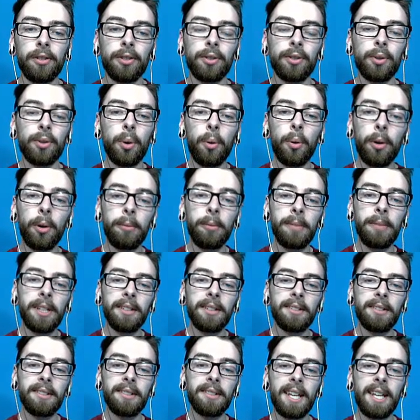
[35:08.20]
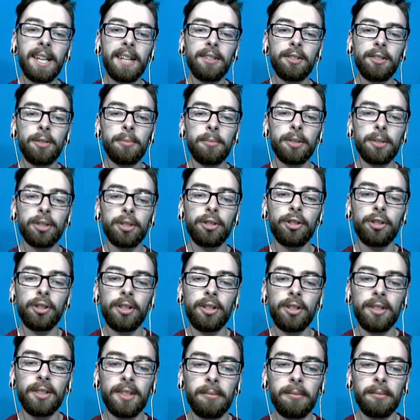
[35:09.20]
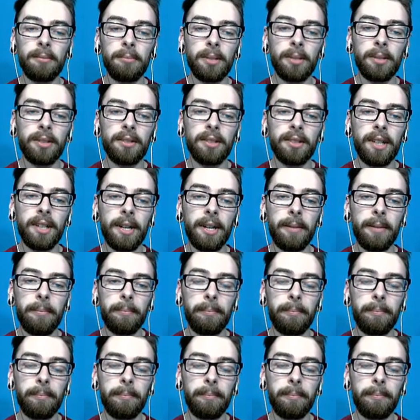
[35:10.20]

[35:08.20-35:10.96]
Torment, Sand Tomb, Assurance, and Mudslap.